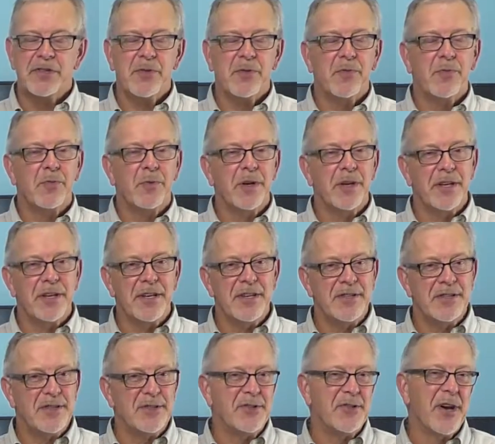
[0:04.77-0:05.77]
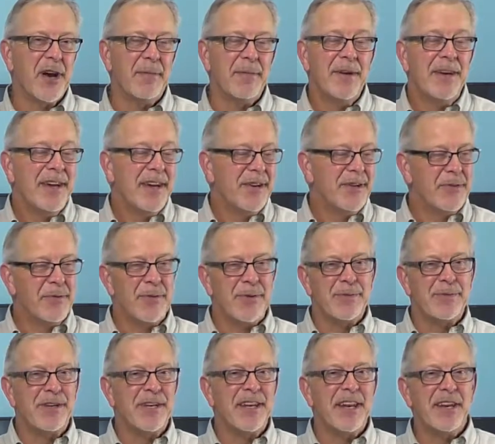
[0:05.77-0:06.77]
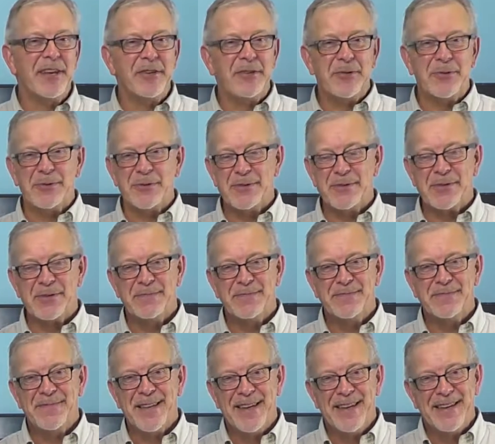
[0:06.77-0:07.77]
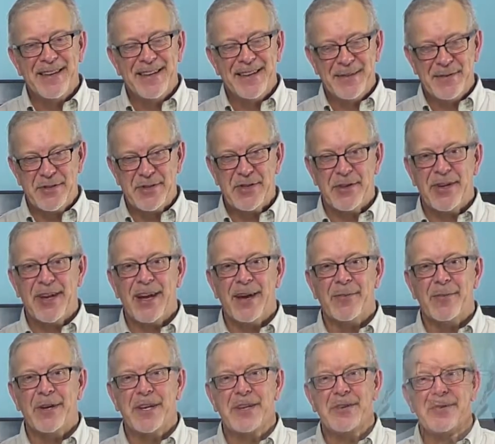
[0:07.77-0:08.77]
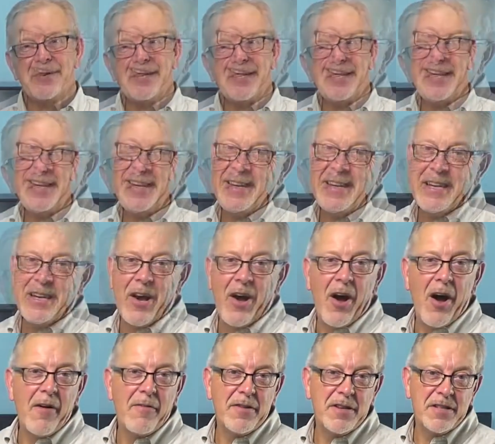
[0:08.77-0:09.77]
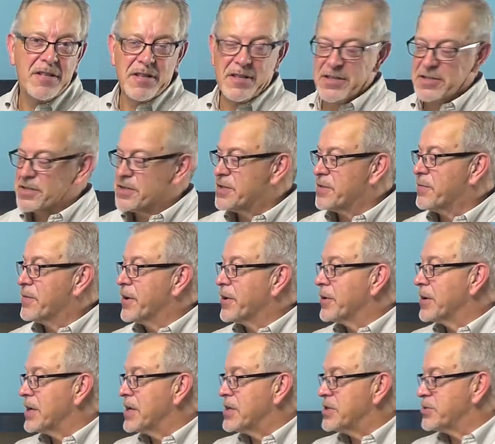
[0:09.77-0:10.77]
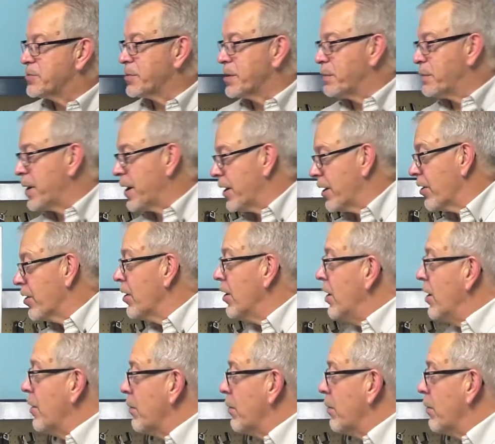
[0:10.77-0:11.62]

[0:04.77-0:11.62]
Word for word: It's a really easy job and you won't need any tools. Let me show you how we do it. Obviously this is a very easy repair.